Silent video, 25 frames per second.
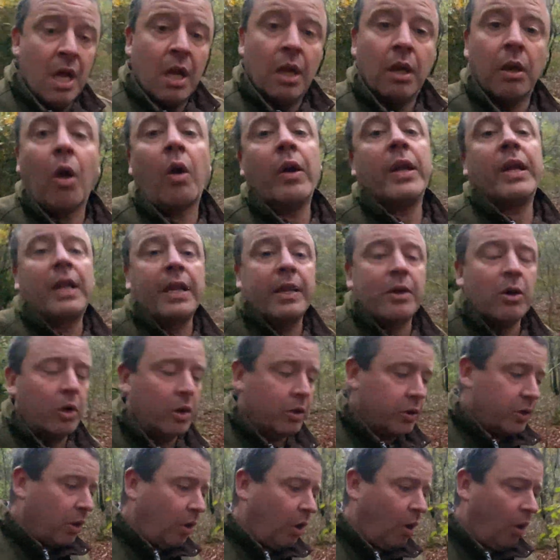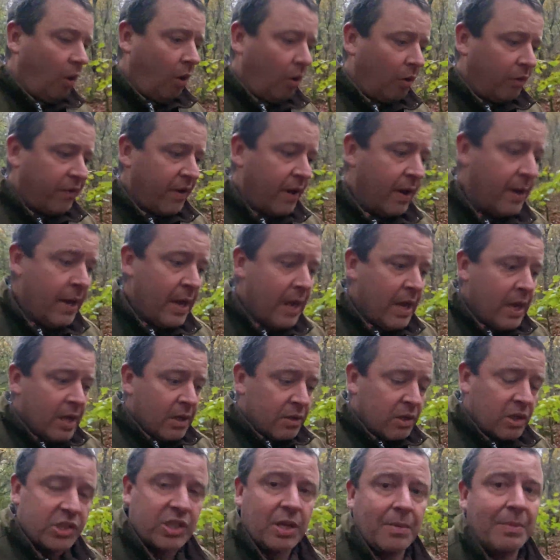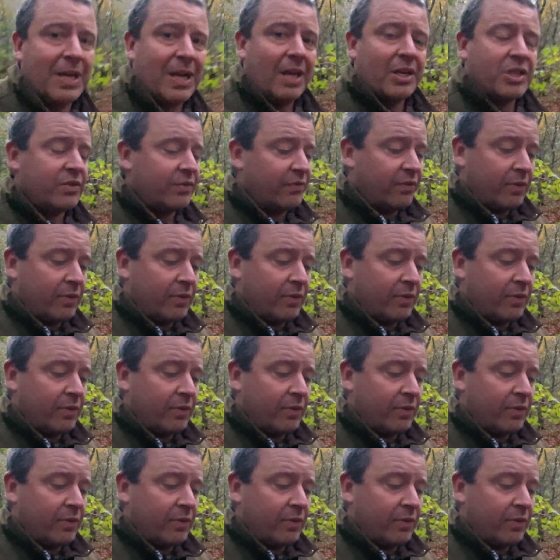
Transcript: likelihood of the stimulation